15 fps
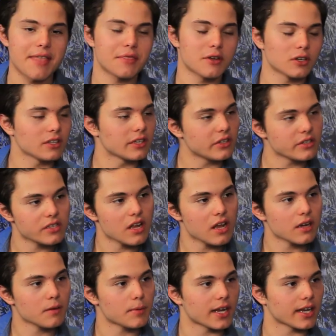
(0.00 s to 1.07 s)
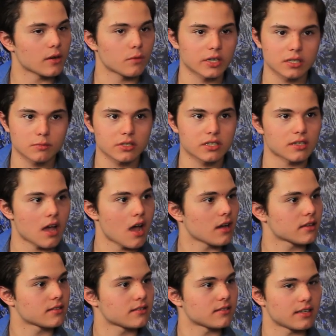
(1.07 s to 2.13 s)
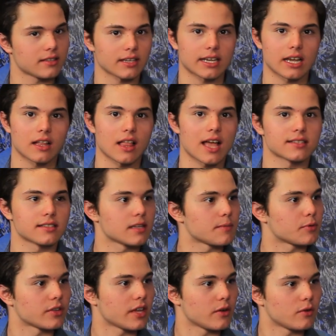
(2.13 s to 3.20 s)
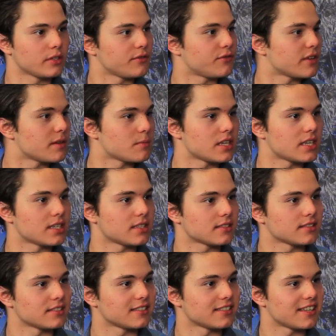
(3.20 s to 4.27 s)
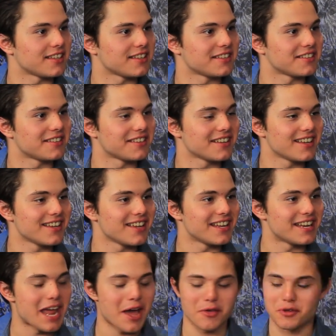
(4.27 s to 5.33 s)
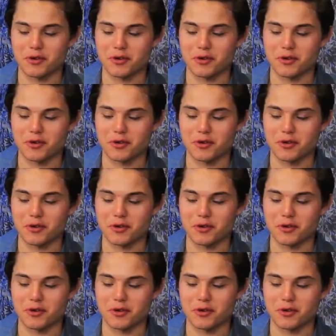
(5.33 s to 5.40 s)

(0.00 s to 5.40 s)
And they're a little snug, but I can wear them with socks. It's like a glass slipper. They only fit me. Right. Now